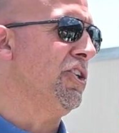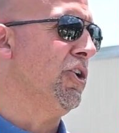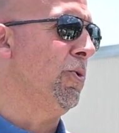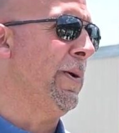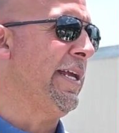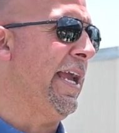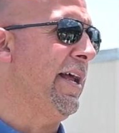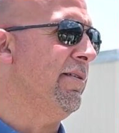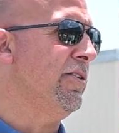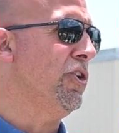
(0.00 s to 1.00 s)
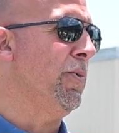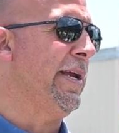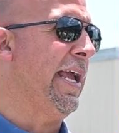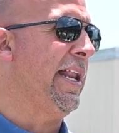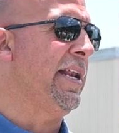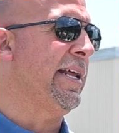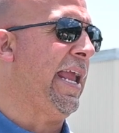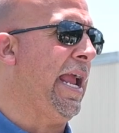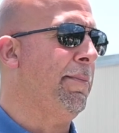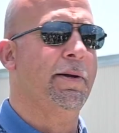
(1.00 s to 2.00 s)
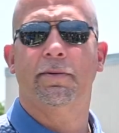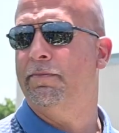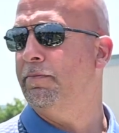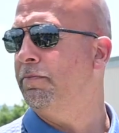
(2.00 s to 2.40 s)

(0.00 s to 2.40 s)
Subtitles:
until we get into camp.